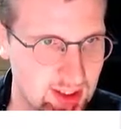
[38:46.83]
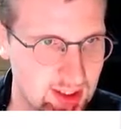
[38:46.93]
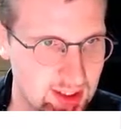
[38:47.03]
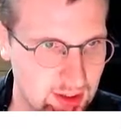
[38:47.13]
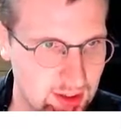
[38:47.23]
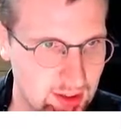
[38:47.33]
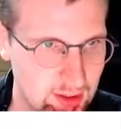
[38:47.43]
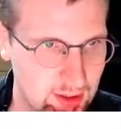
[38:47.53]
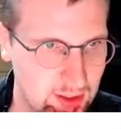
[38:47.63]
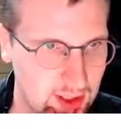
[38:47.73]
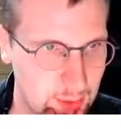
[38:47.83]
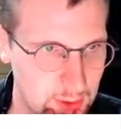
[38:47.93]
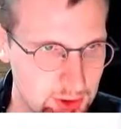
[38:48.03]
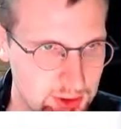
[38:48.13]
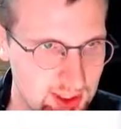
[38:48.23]
And it will
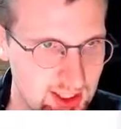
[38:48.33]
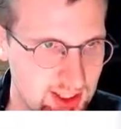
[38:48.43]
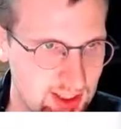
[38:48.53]
delete it.